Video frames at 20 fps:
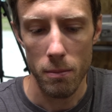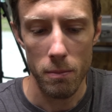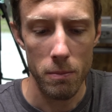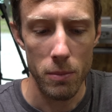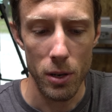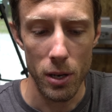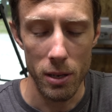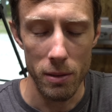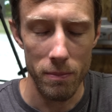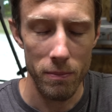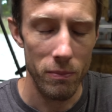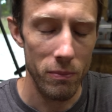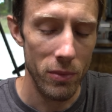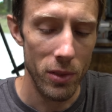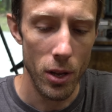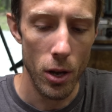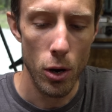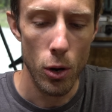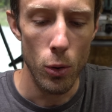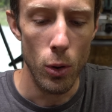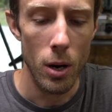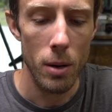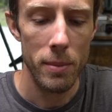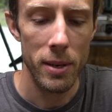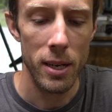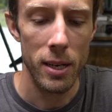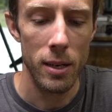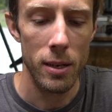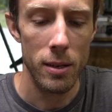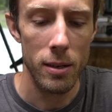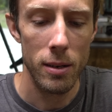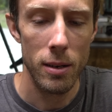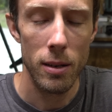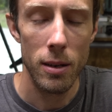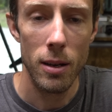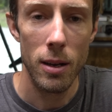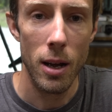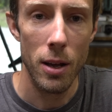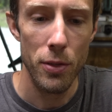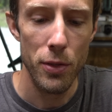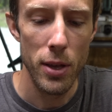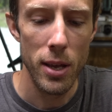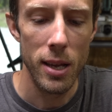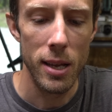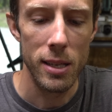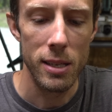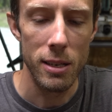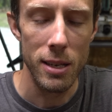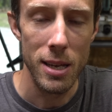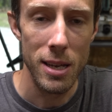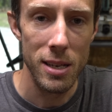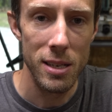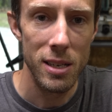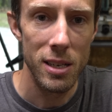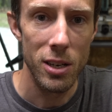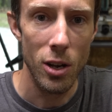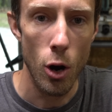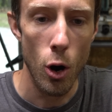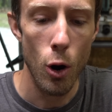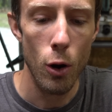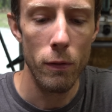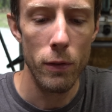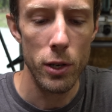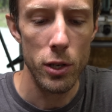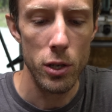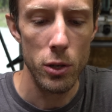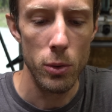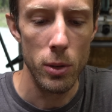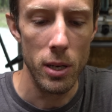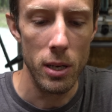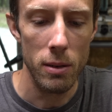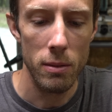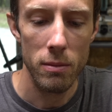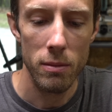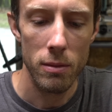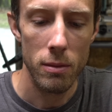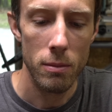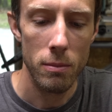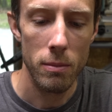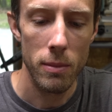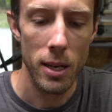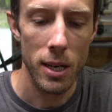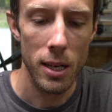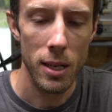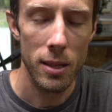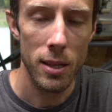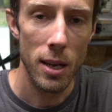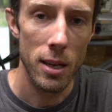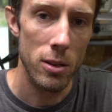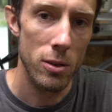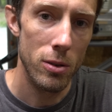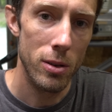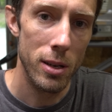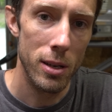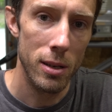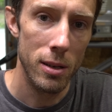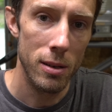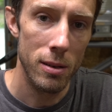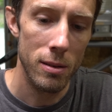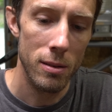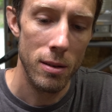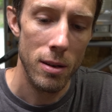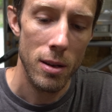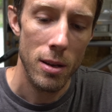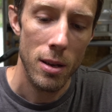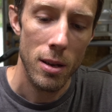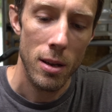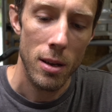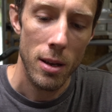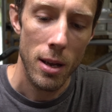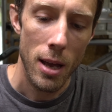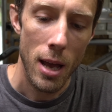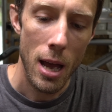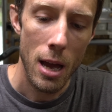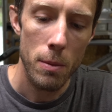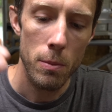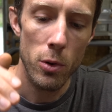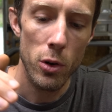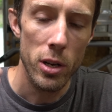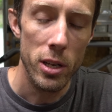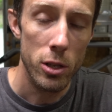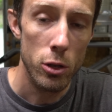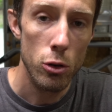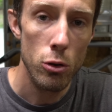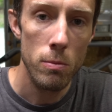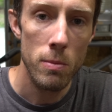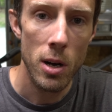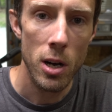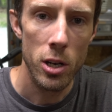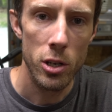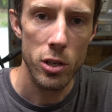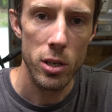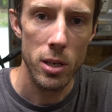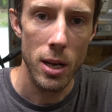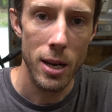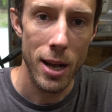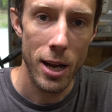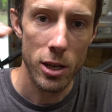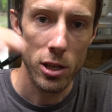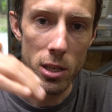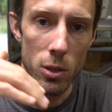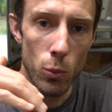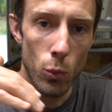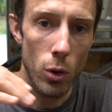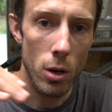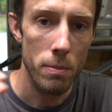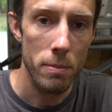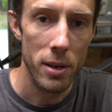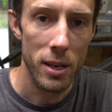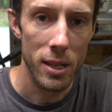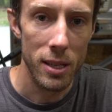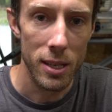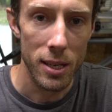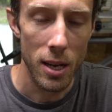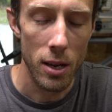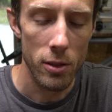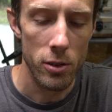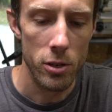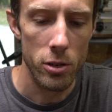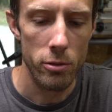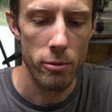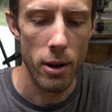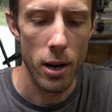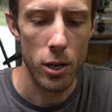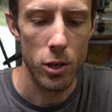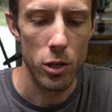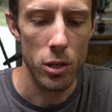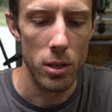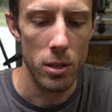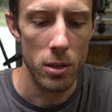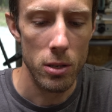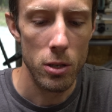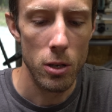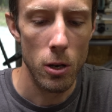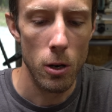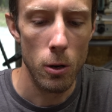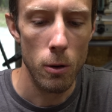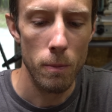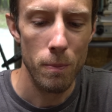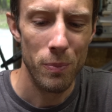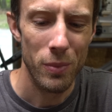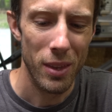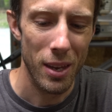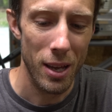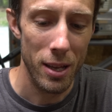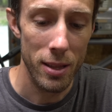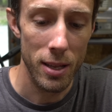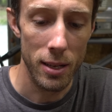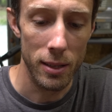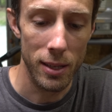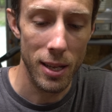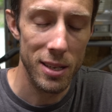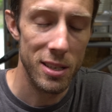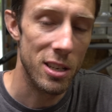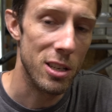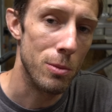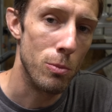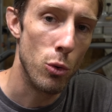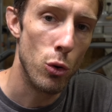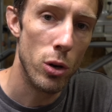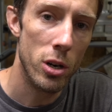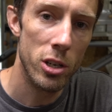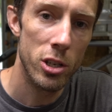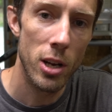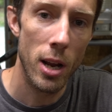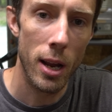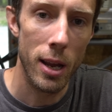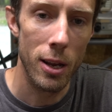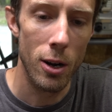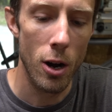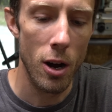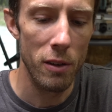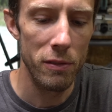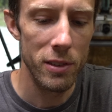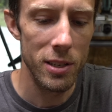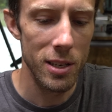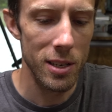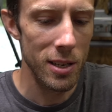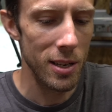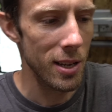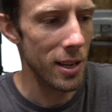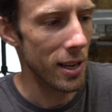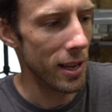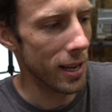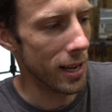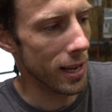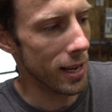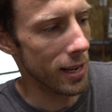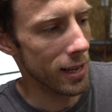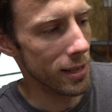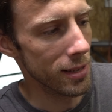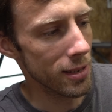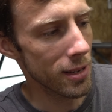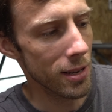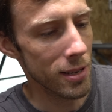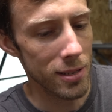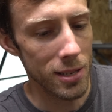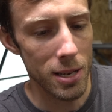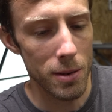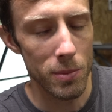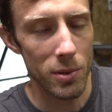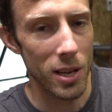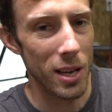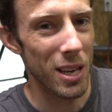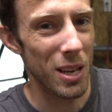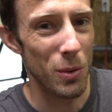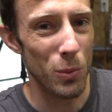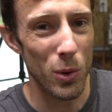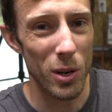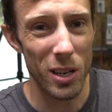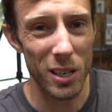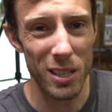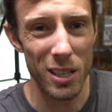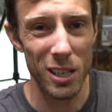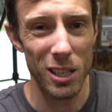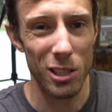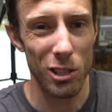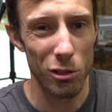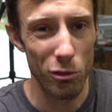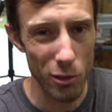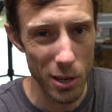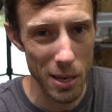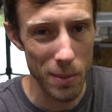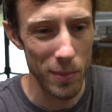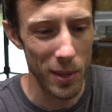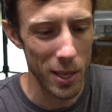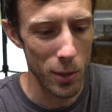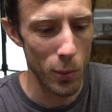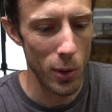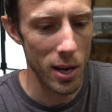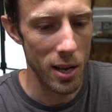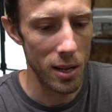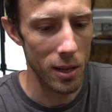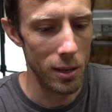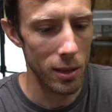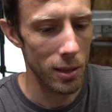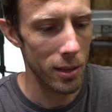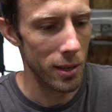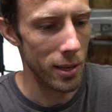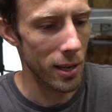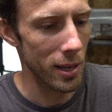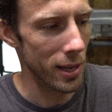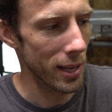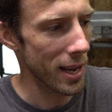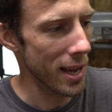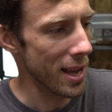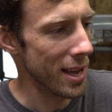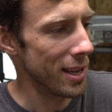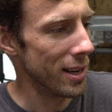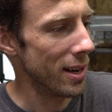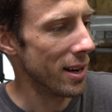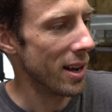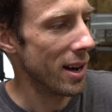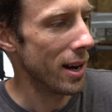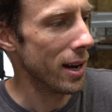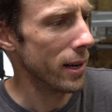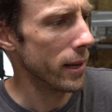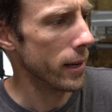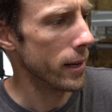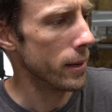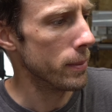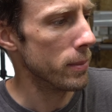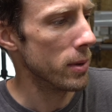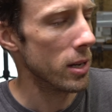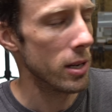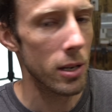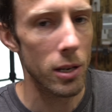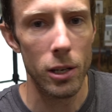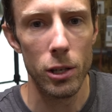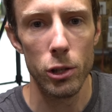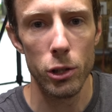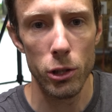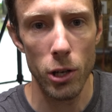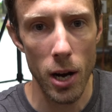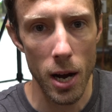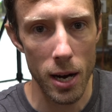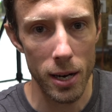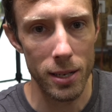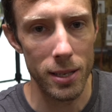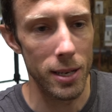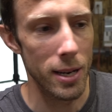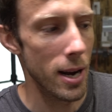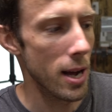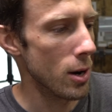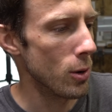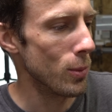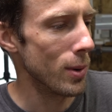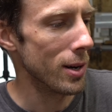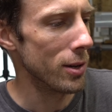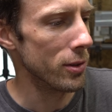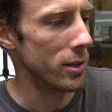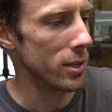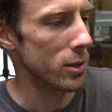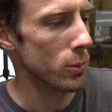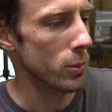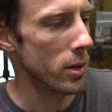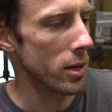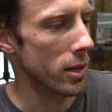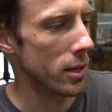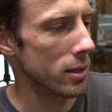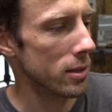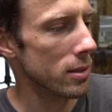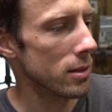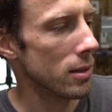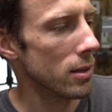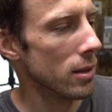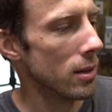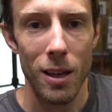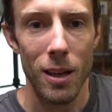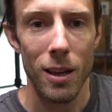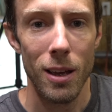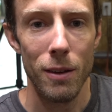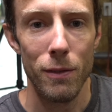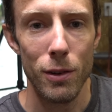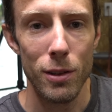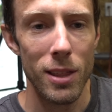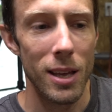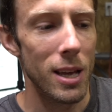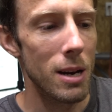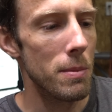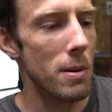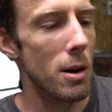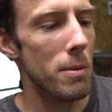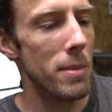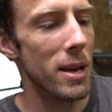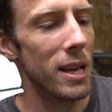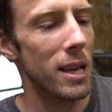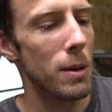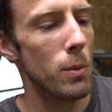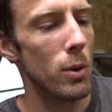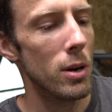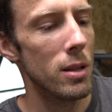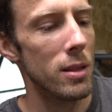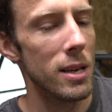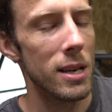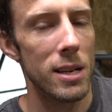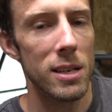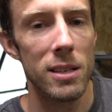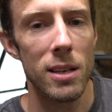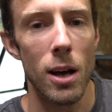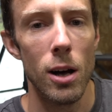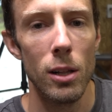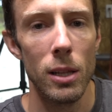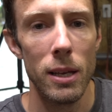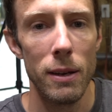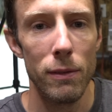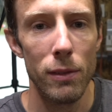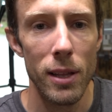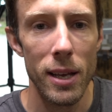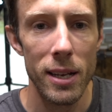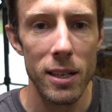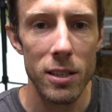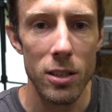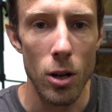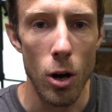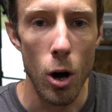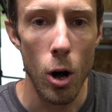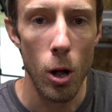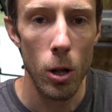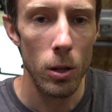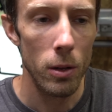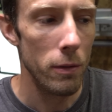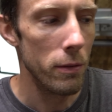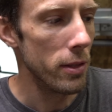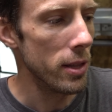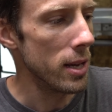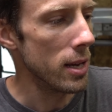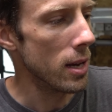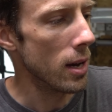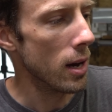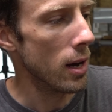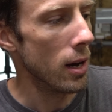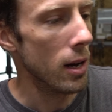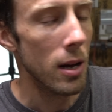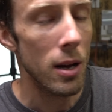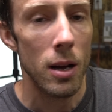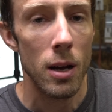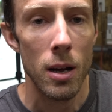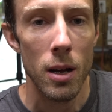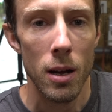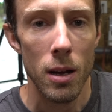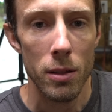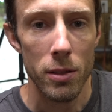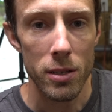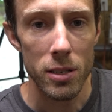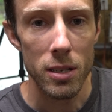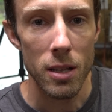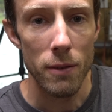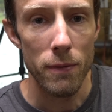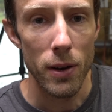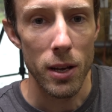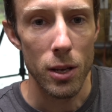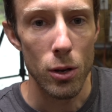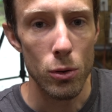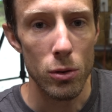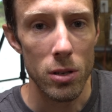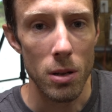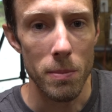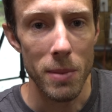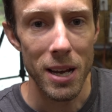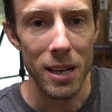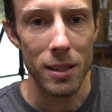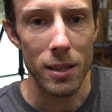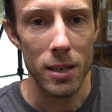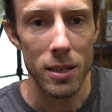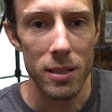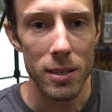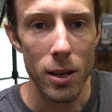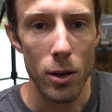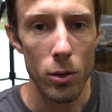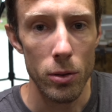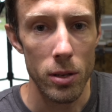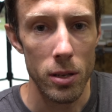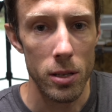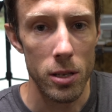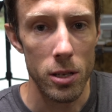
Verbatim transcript: but no, I mean, I think it's easy to overdo it, meaning that you can hammer it too much and actually warp it in the other direction. So, I think less is more, check it often, and it seems like it works extremely well. And again, I am shocked at how well this works. If you're thinking about making one of these, I'll leave links to all of the, uh, the stuff I use to make this down in the